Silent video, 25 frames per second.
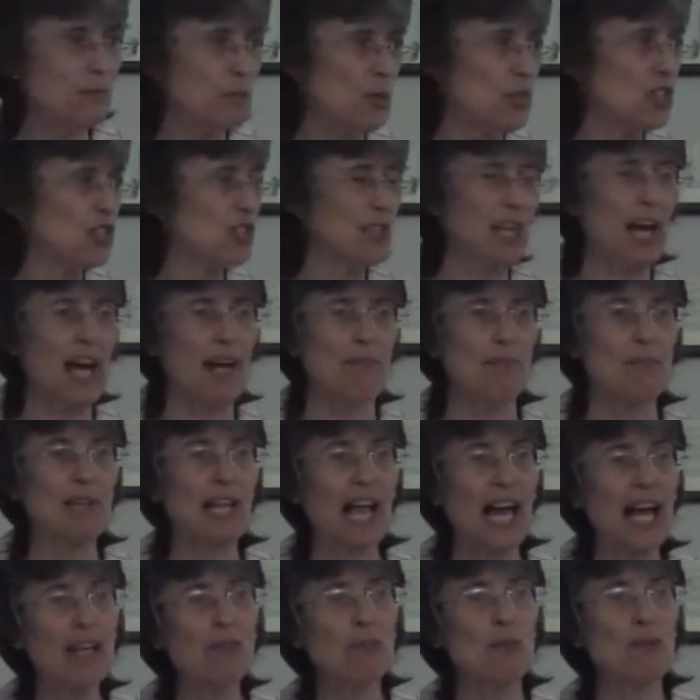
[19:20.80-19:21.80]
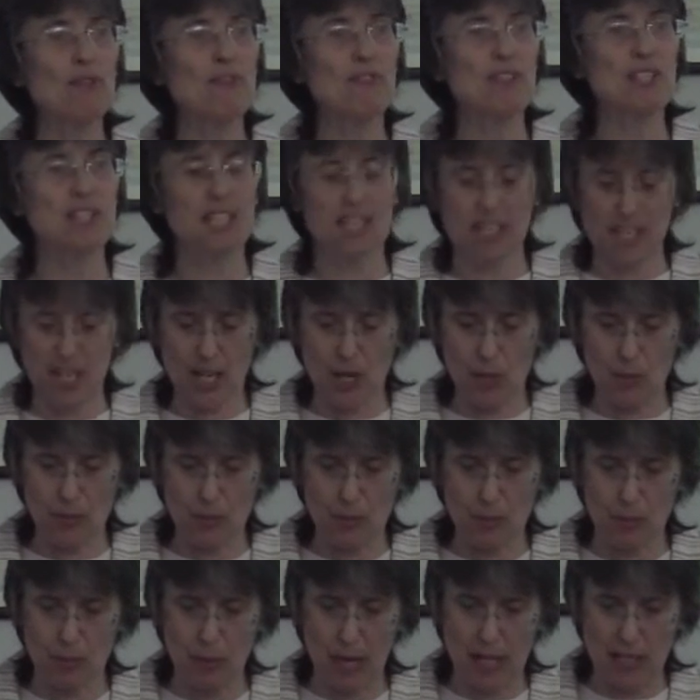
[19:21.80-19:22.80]
which I'm glad we fit in here
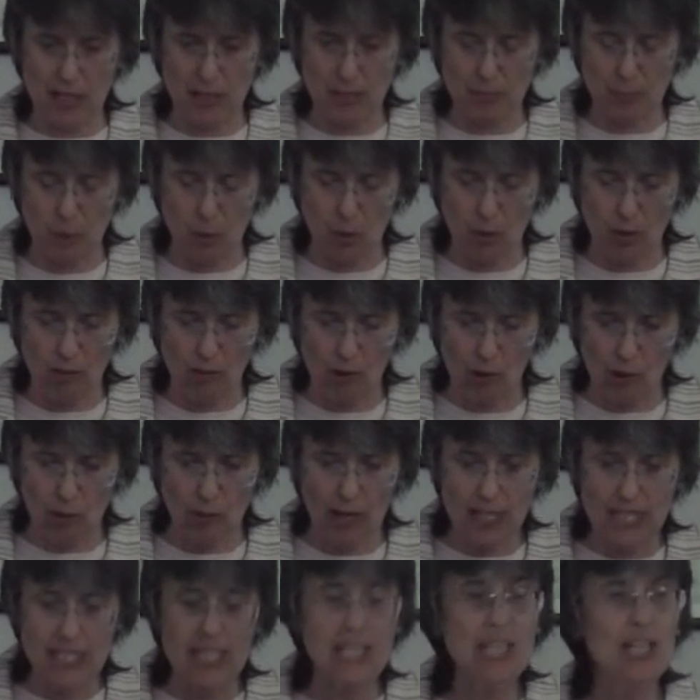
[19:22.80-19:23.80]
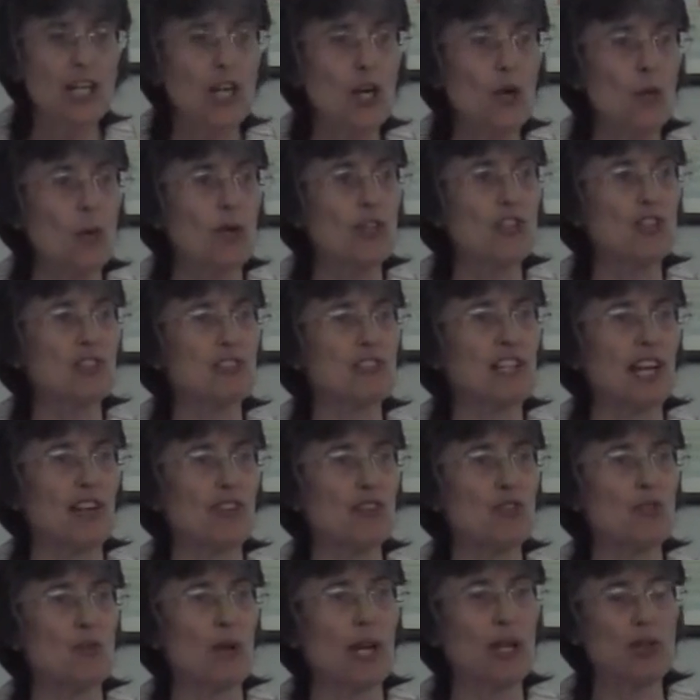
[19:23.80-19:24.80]
with what Paddy spoke of already, which is
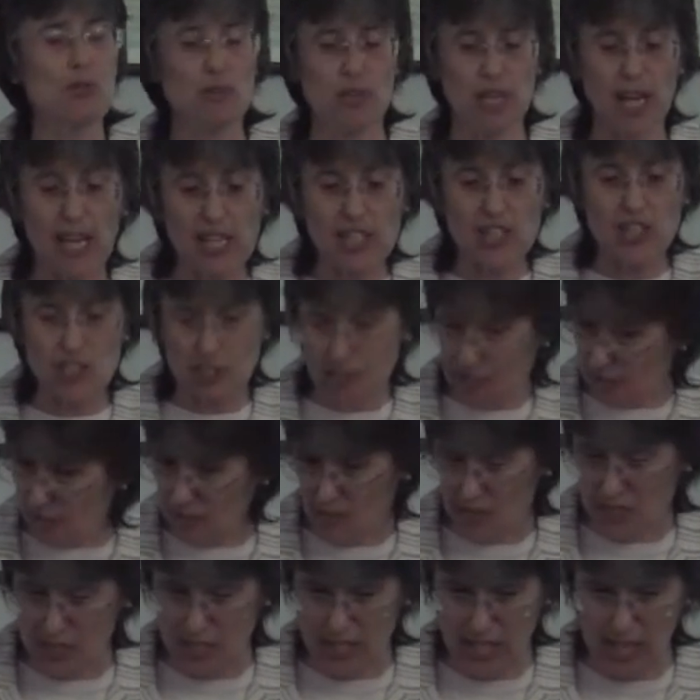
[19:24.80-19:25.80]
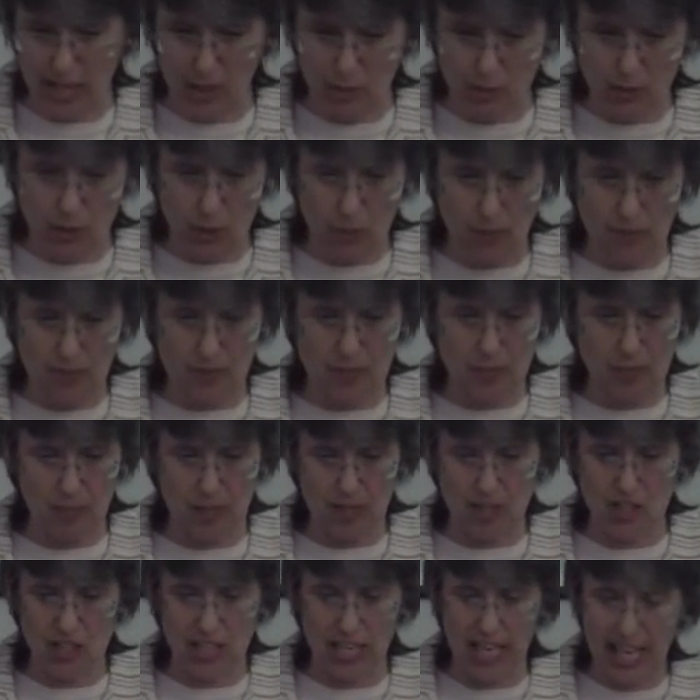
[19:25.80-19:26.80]
that the recreations of the town do have a
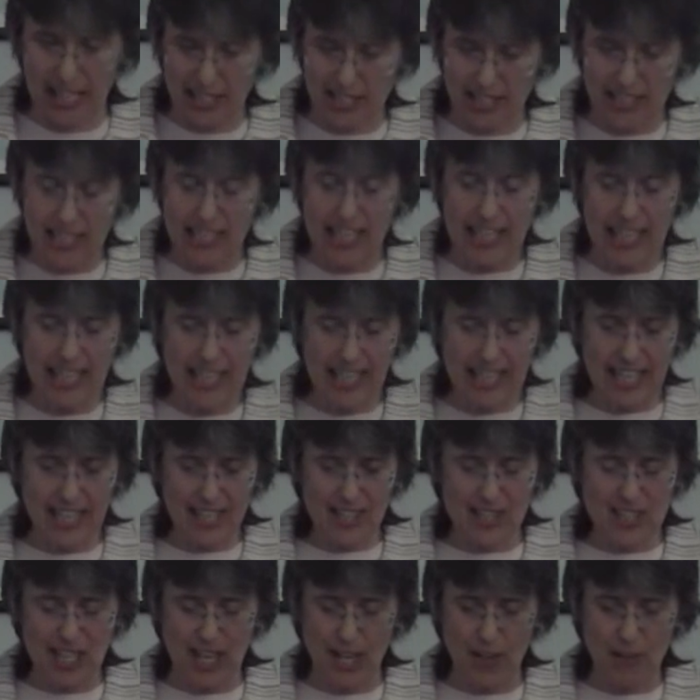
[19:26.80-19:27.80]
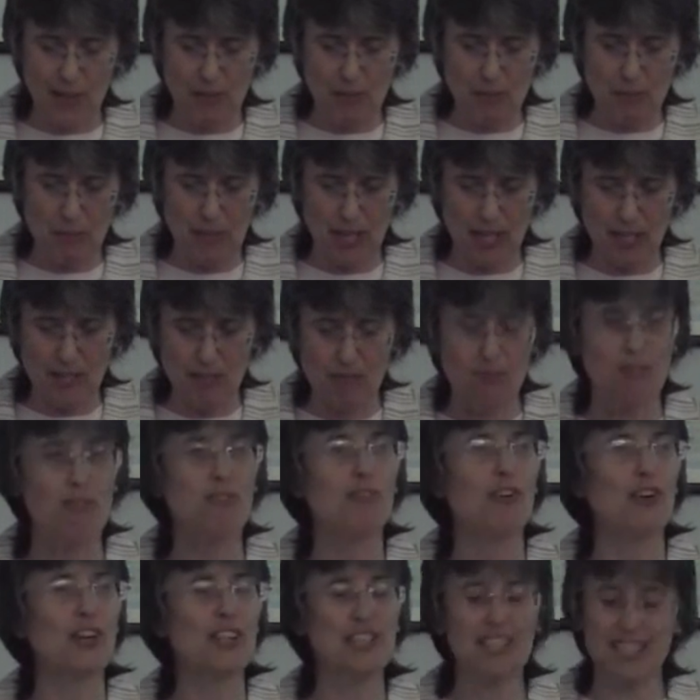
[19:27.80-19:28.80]
special heading. The town is a place for
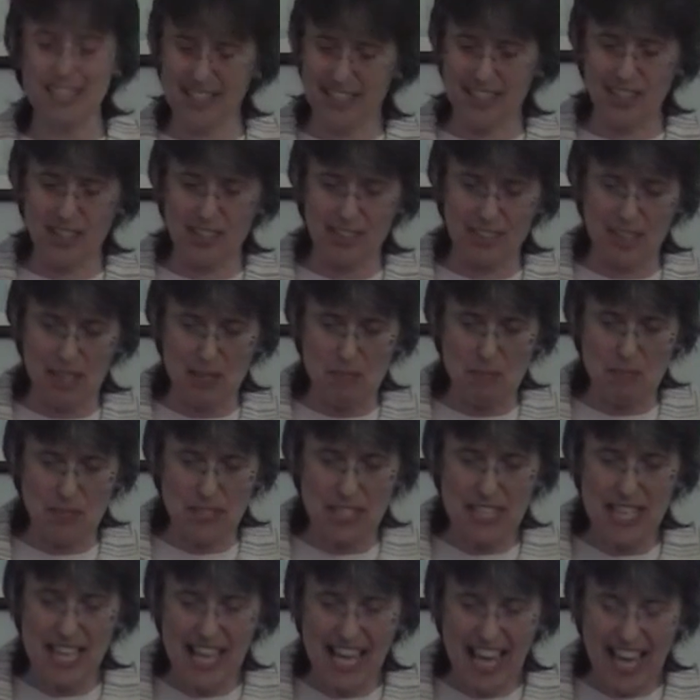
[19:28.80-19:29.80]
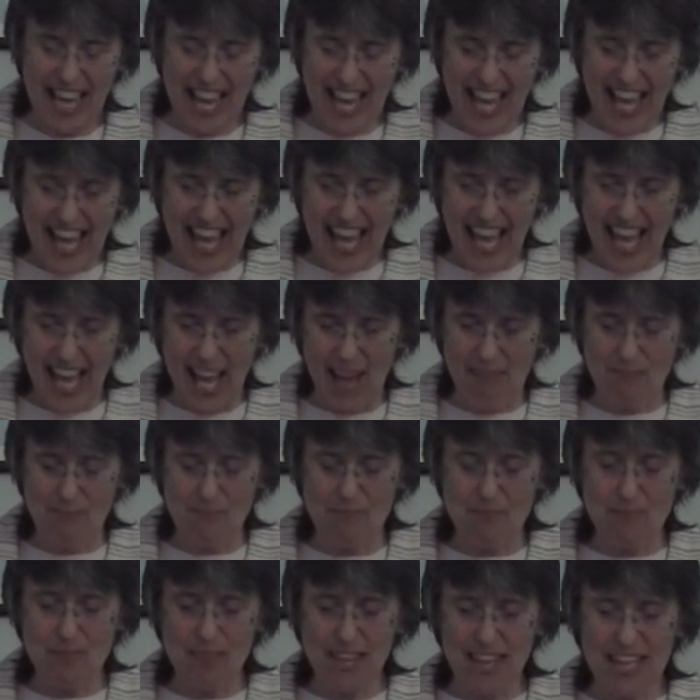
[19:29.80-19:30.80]
fun and excitement.
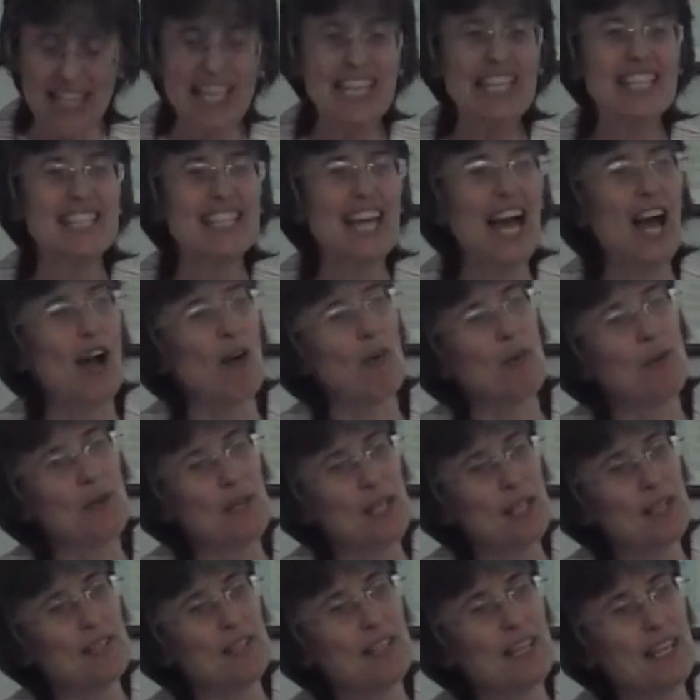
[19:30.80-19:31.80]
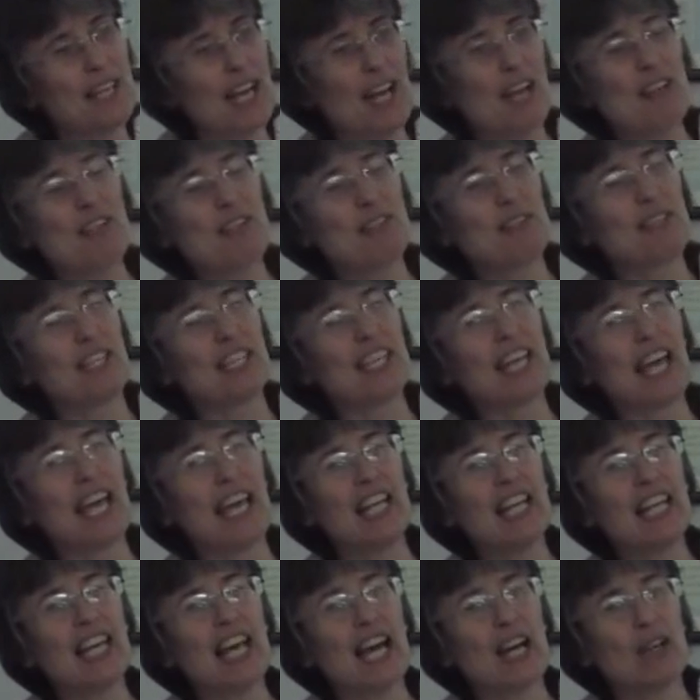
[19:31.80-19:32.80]
Now, the
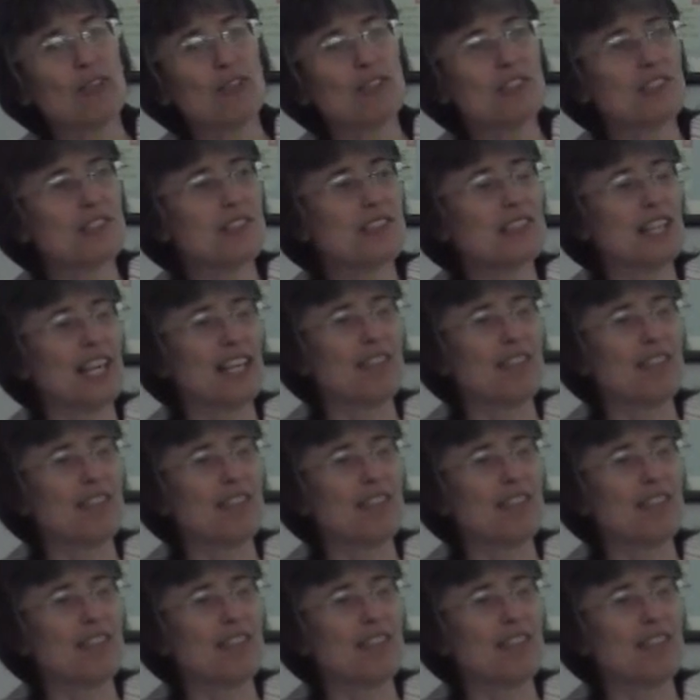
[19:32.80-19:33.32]
Cayley houses